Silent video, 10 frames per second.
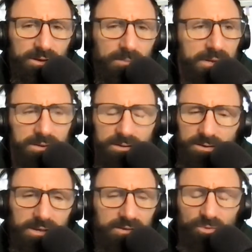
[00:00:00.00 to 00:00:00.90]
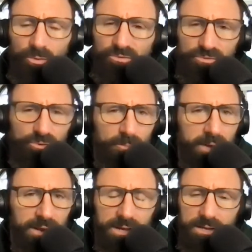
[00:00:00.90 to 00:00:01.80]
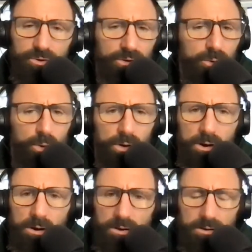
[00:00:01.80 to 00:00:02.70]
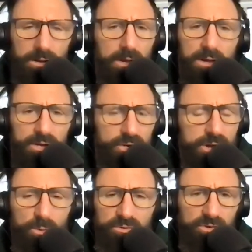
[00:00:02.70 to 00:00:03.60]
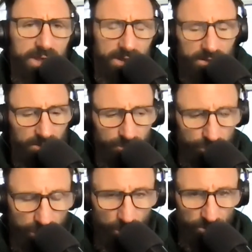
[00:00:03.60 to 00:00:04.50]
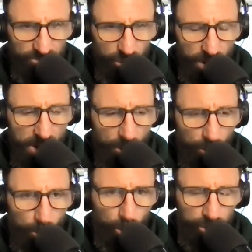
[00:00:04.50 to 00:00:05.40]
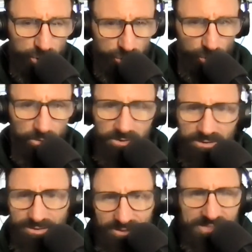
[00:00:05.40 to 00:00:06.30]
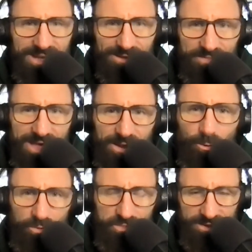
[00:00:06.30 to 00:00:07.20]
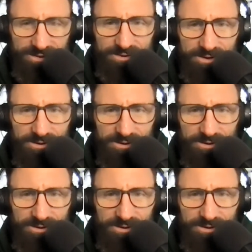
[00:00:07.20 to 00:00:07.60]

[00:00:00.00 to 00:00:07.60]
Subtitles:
I mean, he's old school, man. Like you're gonna work hard. No one's gonna, no one's gonna outwork you. Like that whole thing.